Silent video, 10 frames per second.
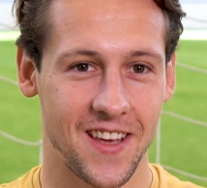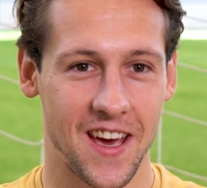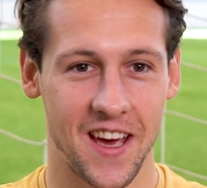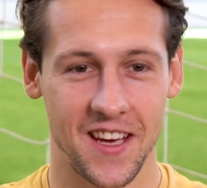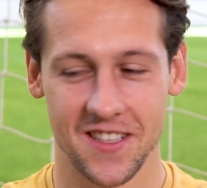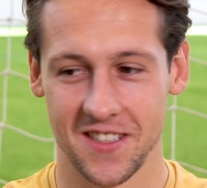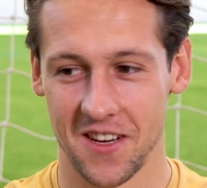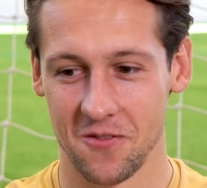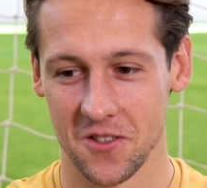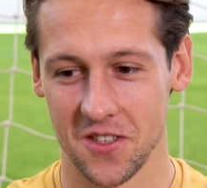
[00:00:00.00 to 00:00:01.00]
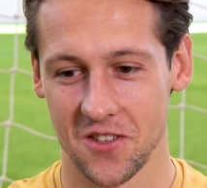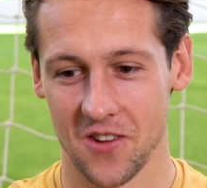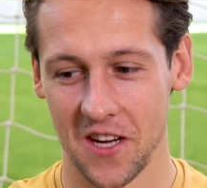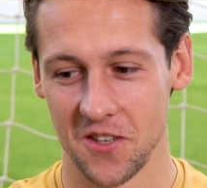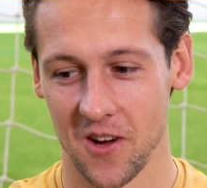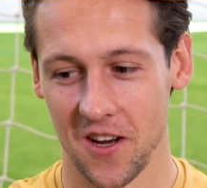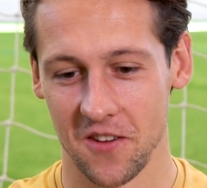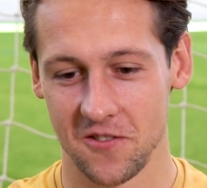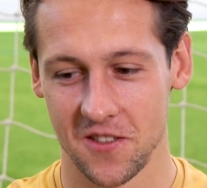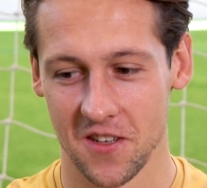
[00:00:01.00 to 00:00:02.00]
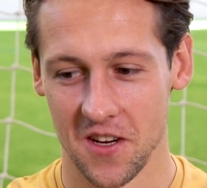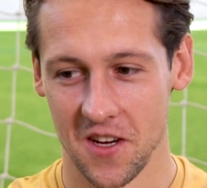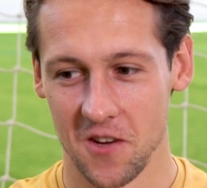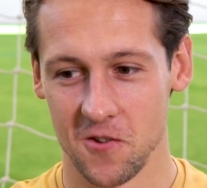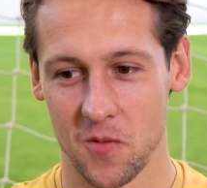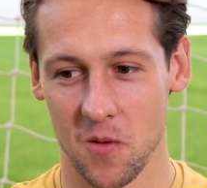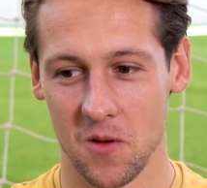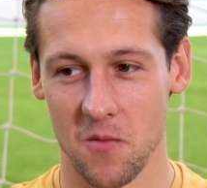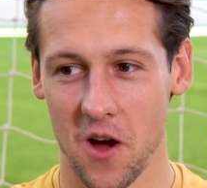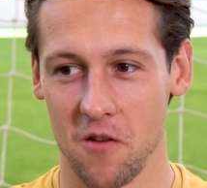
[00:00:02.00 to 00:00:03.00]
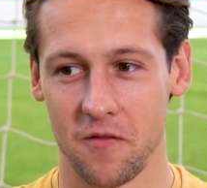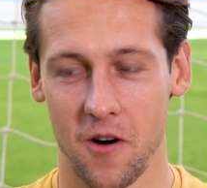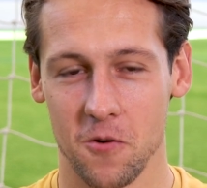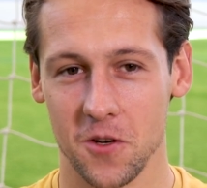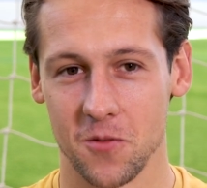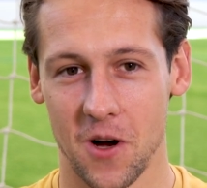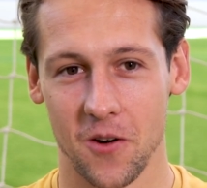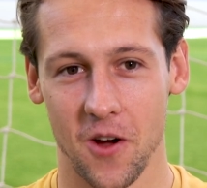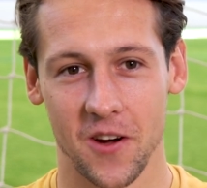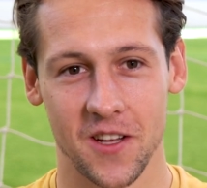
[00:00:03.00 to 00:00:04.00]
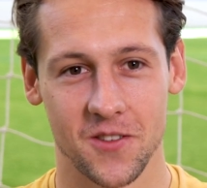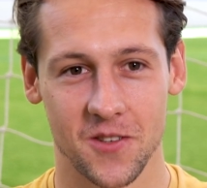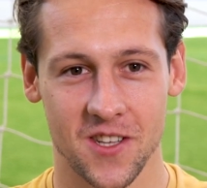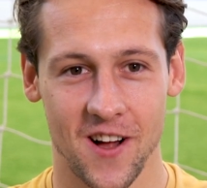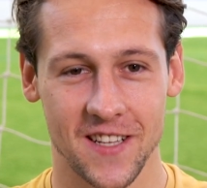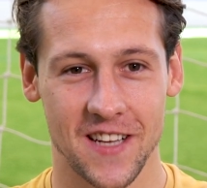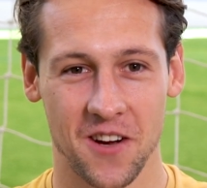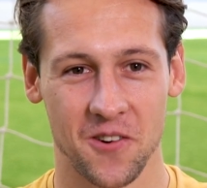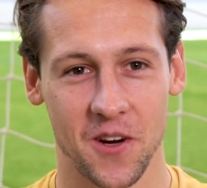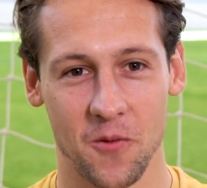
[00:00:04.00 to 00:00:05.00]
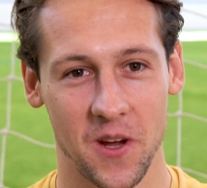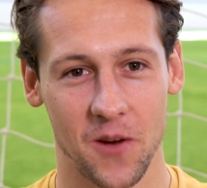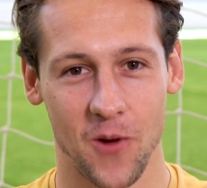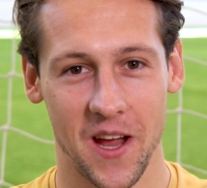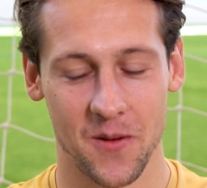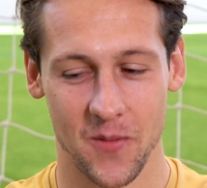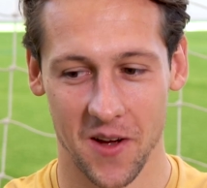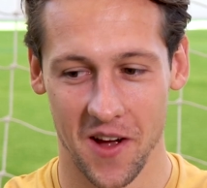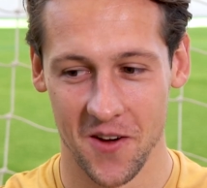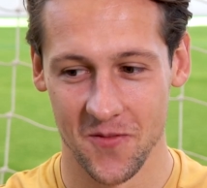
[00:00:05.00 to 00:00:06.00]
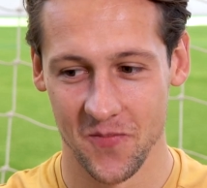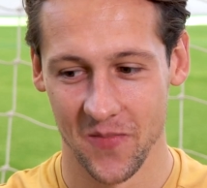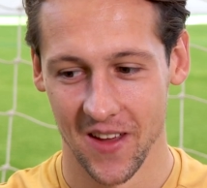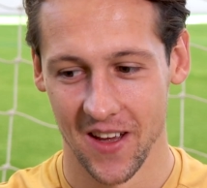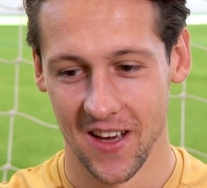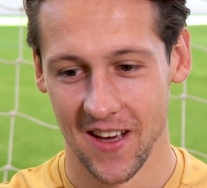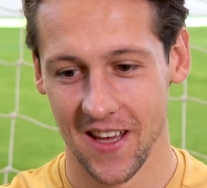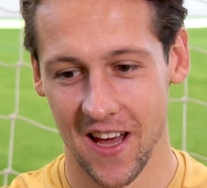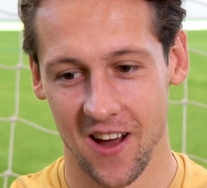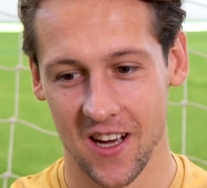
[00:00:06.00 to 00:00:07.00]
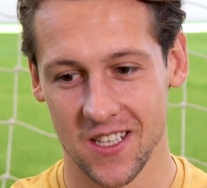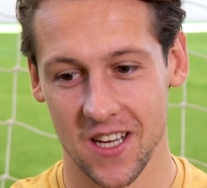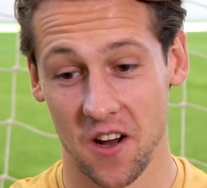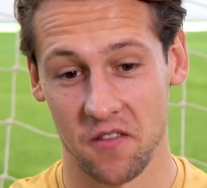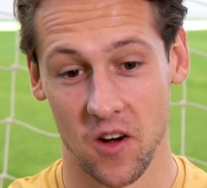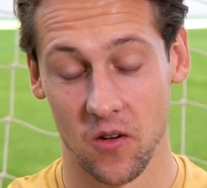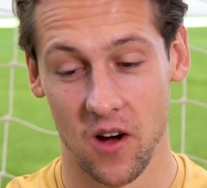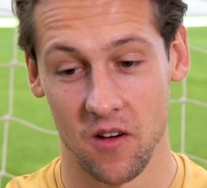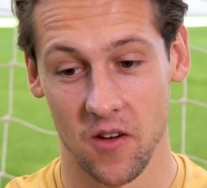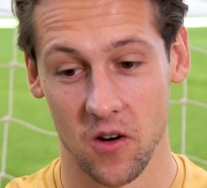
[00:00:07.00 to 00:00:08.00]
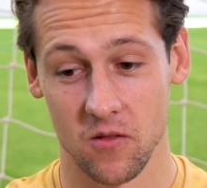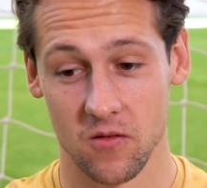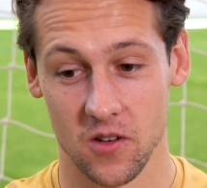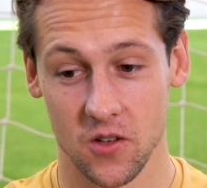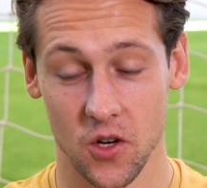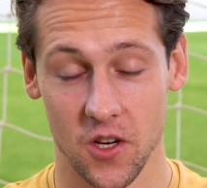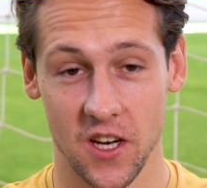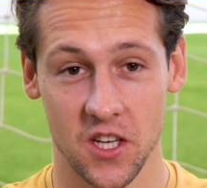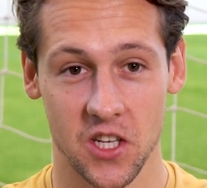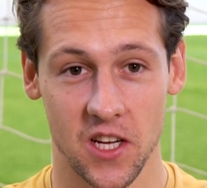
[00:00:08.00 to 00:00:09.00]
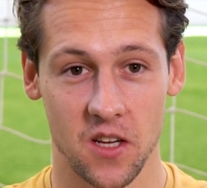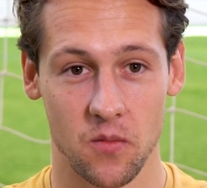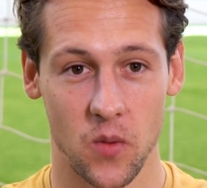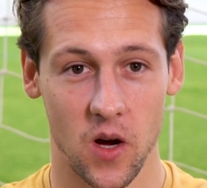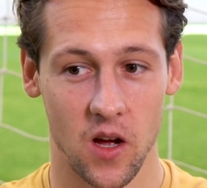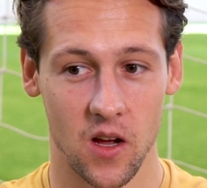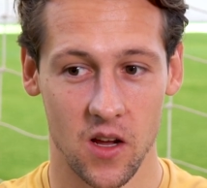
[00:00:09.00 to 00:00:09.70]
Yeah, it is. It was a strange one. It was probably my own fault as well, going into a slide tackle in a weird way. But yeah, like I said, I felt good initially, but